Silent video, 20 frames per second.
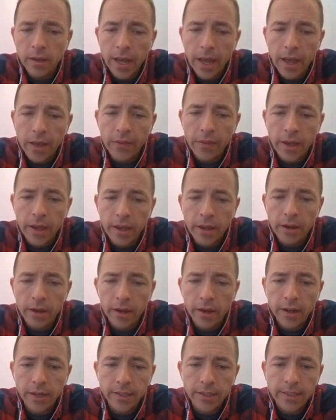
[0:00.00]
and then
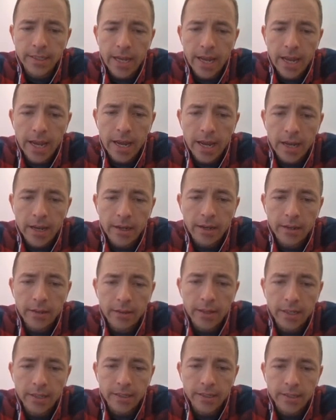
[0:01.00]
a dad
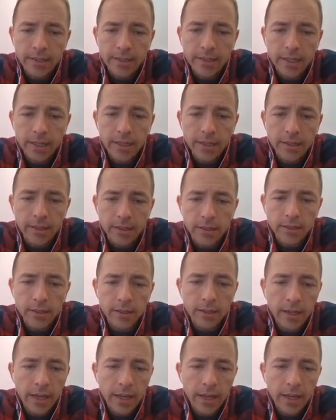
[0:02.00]
that didn't